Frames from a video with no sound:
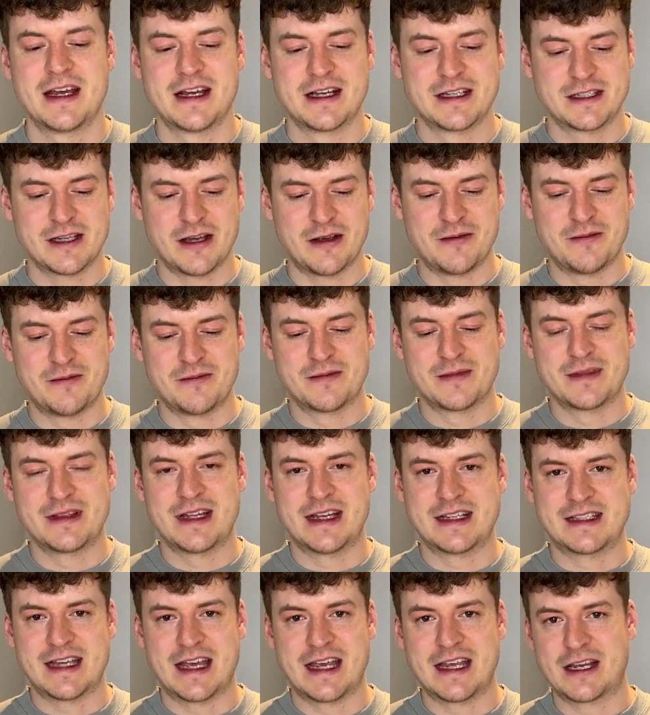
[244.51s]
So
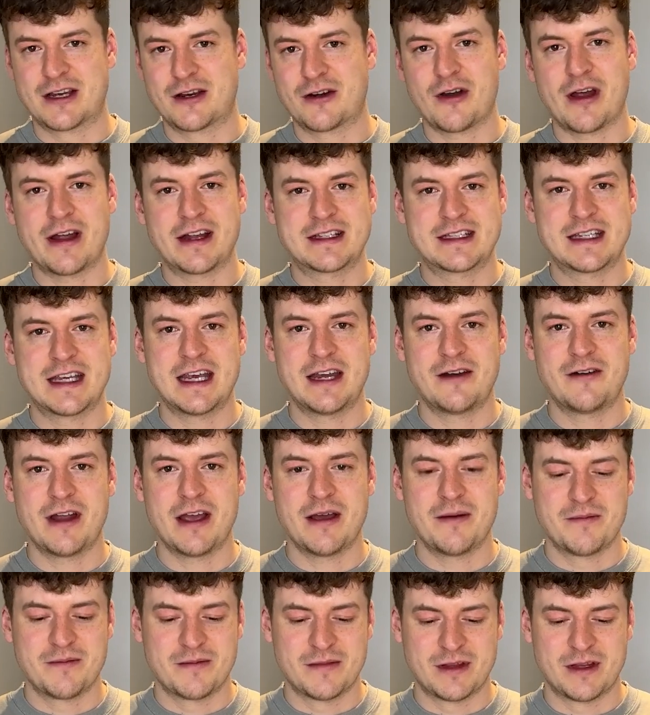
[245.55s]
there's a criteria
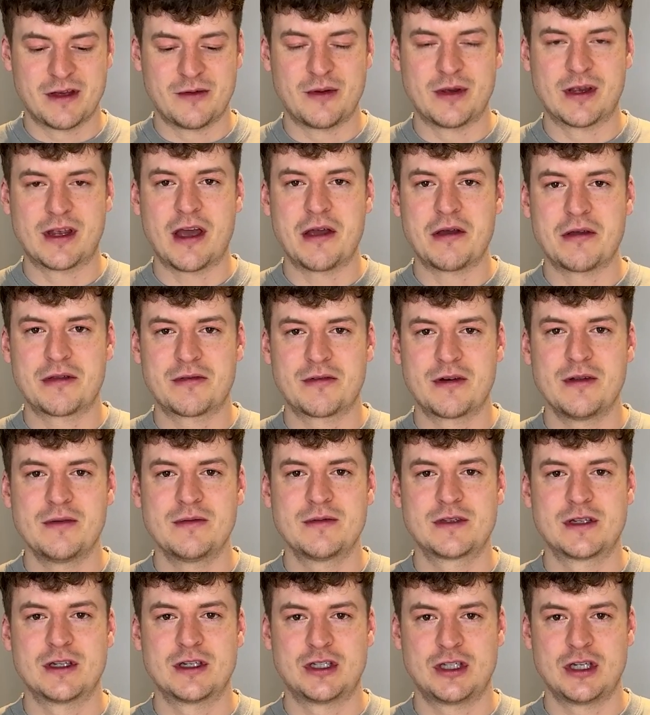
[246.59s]
that we go through
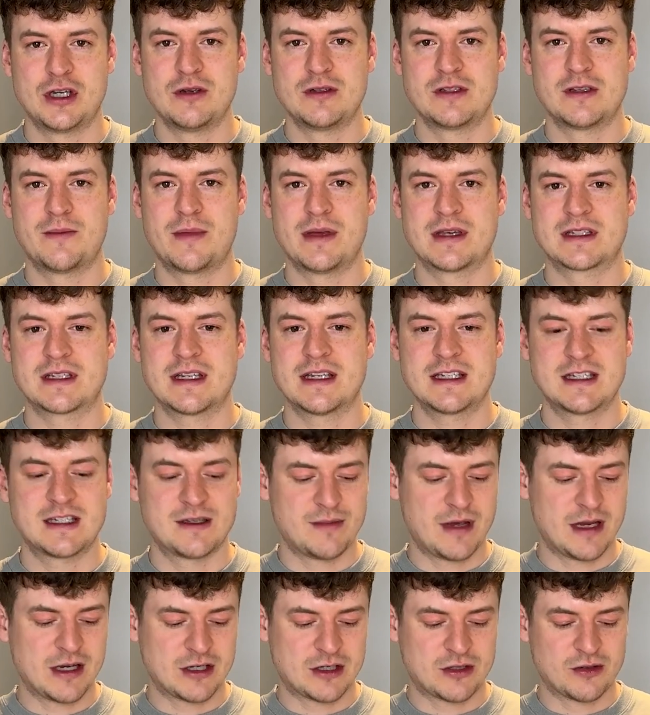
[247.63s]
to choose a business to
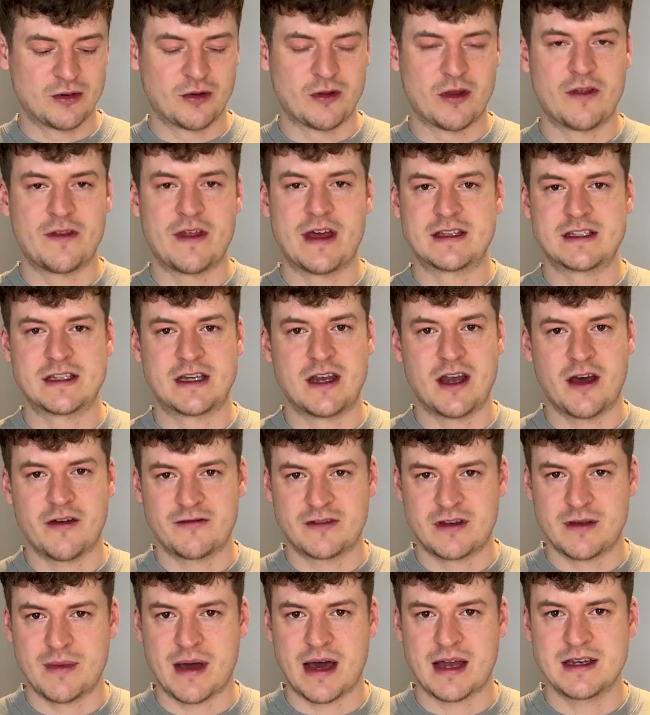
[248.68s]
make sure that there's enough
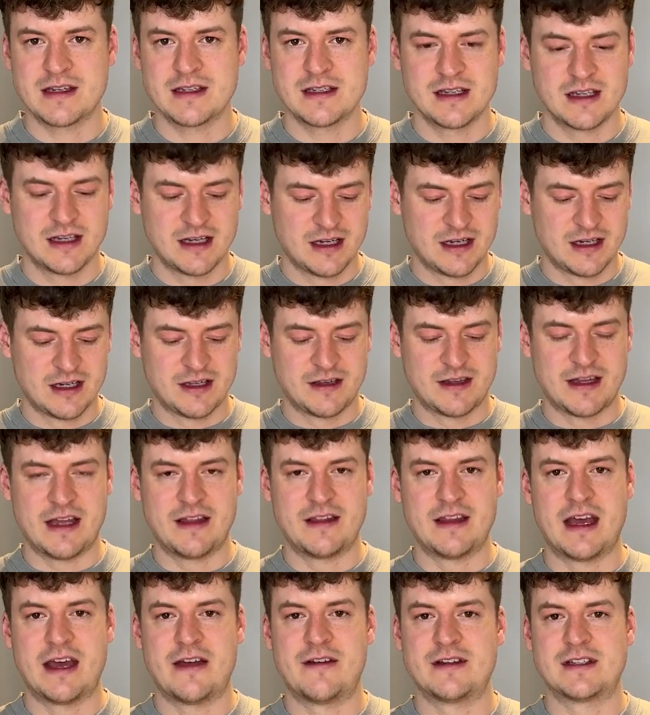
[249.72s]
demand, that
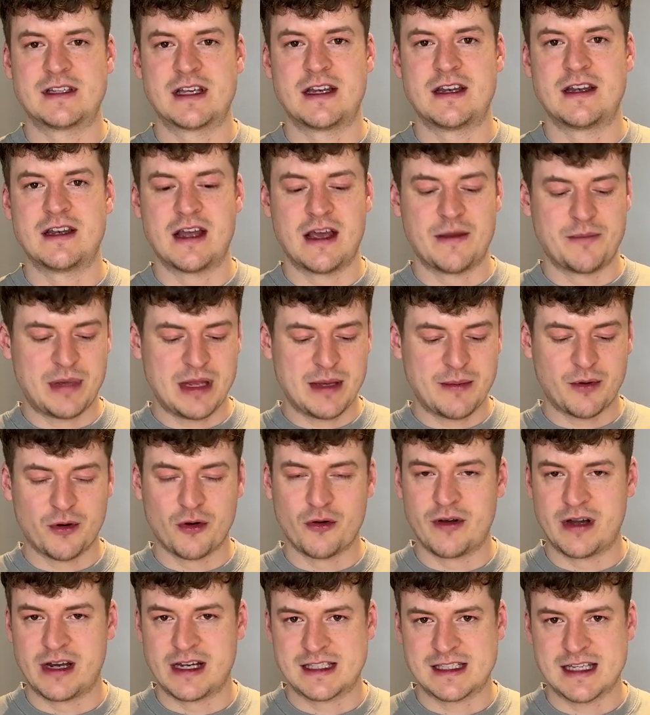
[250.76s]
there is people
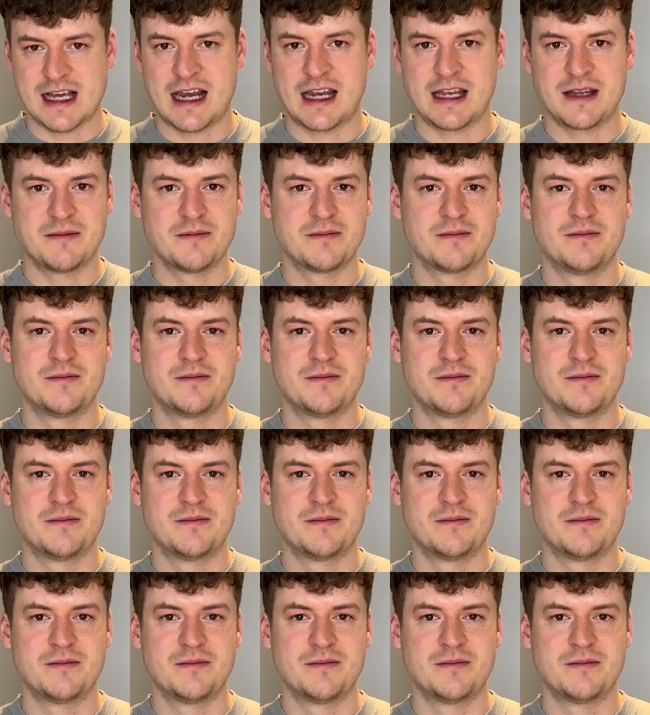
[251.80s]
already selling,